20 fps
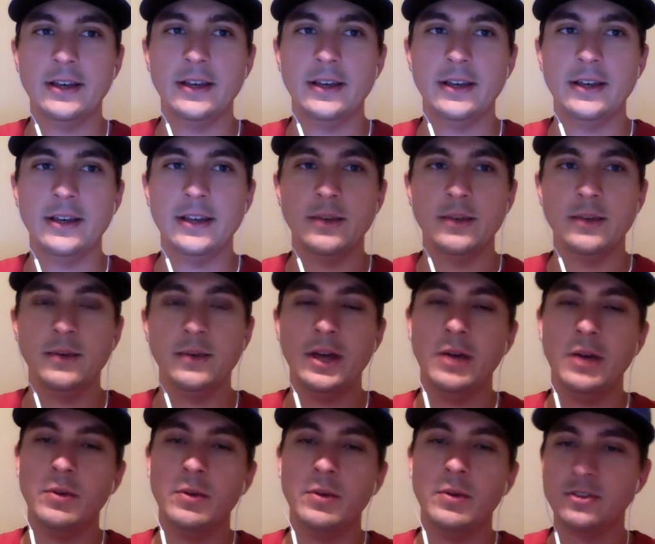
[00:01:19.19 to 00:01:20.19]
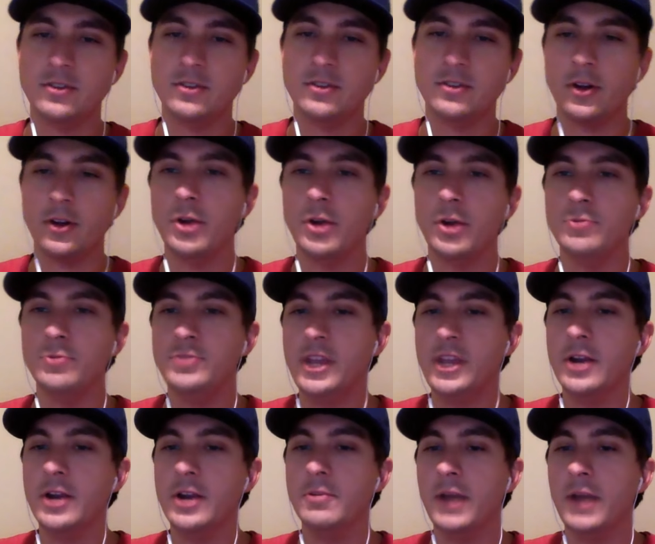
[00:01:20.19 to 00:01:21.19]
we'll just sort of go tier
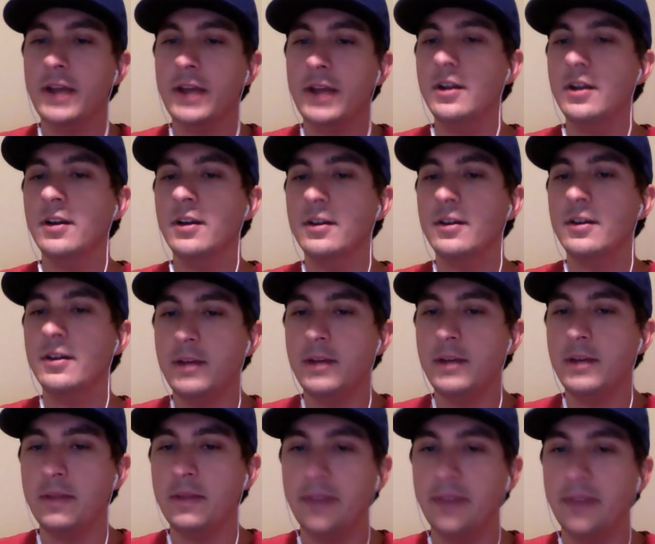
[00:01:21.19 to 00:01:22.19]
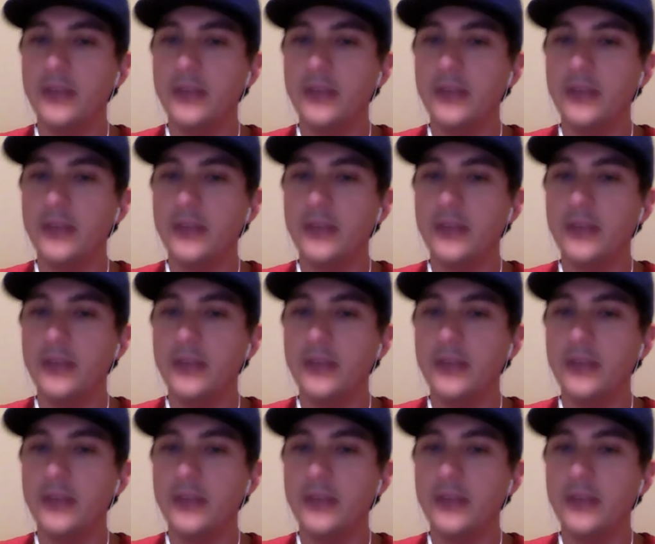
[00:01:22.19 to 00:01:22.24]
by tier. How about that?